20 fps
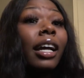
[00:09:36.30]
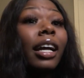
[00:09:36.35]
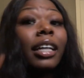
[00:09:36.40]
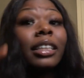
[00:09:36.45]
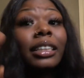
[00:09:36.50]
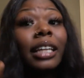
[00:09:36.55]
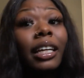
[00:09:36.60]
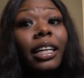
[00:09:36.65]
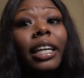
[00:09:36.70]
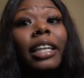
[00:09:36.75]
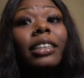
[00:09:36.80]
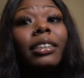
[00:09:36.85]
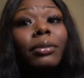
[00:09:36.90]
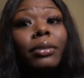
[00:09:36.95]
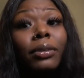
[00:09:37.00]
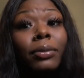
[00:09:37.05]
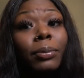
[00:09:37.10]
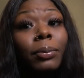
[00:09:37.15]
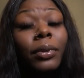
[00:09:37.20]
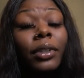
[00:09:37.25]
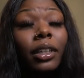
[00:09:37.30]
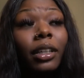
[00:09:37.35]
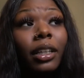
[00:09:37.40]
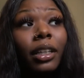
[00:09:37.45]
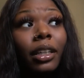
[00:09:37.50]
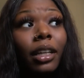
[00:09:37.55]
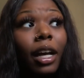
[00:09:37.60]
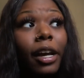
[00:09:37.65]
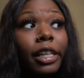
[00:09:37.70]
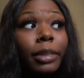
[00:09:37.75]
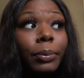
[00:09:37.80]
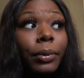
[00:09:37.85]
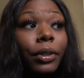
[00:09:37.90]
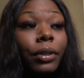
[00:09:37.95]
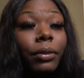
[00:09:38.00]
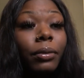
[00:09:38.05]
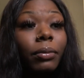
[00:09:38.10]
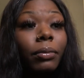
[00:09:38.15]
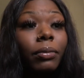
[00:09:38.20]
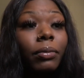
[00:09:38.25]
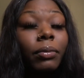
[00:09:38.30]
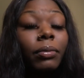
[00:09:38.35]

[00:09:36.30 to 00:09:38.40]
because i guess it was put her in the hospital